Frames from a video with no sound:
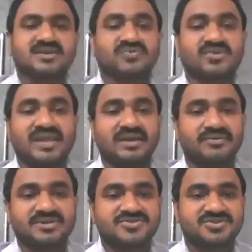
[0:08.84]
of
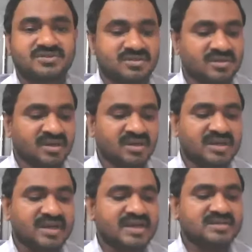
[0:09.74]
language
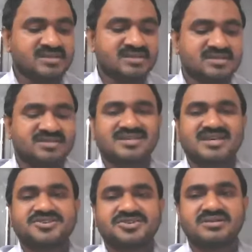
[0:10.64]
as a
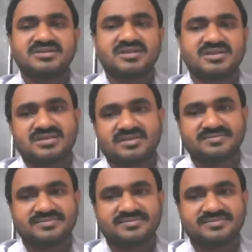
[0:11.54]
structured system.